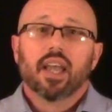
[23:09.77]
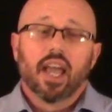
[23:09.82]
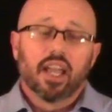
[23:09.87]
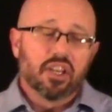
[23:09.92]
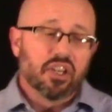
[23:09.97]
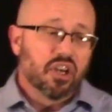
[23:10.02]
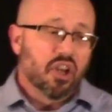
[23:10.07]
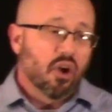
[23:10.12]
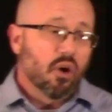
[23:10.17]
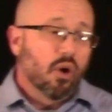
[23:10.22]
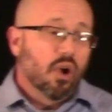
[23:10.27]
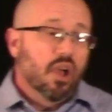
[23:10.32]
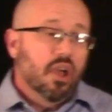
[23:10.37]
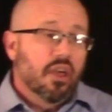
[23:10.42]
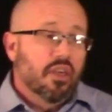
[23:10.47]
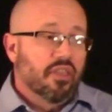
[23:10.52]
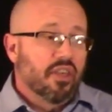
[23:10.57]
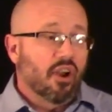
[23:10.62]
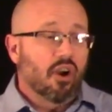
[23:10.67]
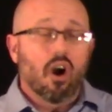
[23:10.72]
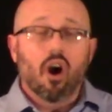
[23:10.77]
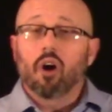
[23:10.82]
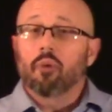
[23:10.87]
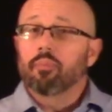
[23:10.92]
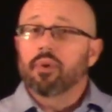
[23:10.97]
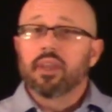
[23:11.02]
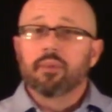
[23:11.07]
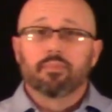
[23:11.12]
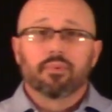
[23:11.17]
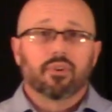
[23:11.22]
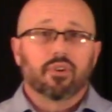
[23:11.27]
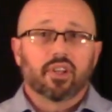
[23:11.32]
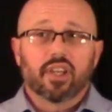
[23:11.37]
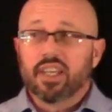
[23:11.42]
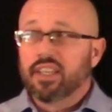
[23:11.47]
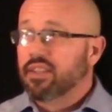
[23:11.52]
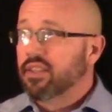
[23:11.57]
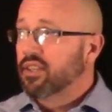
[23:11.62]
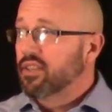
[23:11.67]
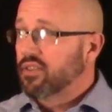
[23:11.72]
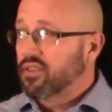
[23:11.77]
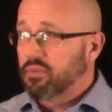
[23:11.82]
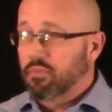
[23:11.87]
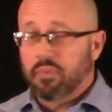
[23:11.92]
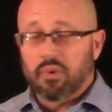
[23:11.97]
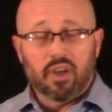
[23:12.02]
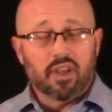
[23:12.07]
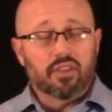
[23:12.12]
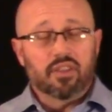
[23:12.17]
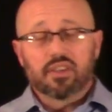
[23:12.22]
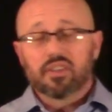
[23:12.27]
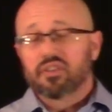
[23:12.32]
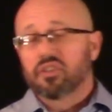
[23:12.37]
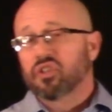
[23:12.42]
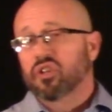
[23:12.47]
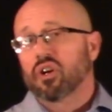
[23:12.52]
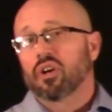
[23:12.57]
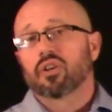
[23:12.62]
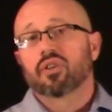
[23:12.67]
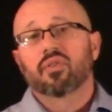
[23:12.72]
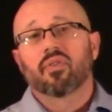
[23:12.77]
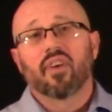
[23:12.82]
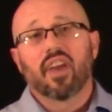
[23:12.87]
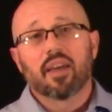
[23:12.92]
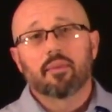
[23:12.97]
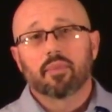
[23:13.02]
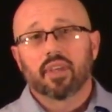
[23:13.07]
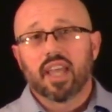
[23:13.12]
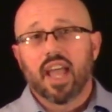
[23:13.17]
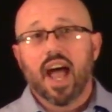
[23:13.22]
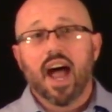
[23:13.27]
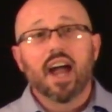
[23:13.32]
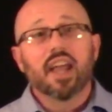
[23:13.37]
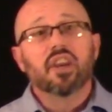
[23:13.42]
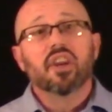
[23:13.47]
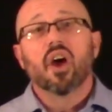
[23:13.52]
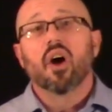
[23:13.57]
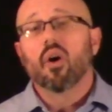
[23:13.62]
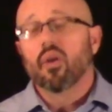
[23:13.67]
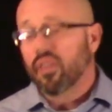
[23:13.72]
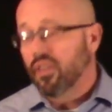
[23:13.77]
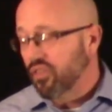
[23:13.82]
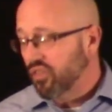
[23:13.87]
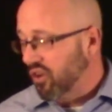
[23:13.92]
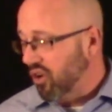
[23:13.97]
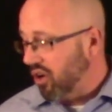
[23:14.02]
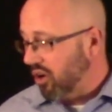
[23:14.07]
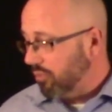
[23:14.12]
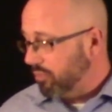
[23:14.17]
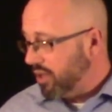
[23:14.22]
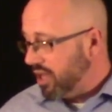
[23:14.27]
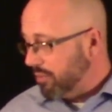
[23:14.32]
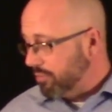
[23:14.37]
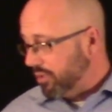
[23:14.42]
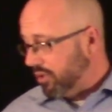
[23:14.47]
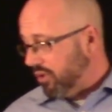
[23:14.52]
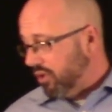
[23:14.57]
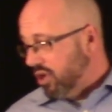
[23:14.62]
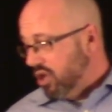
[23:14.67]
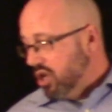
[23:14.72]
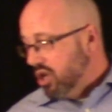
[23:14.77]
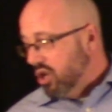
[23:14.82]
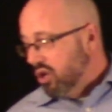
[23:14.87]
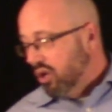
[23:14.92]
And you know, there are people in this church family, I know that there are people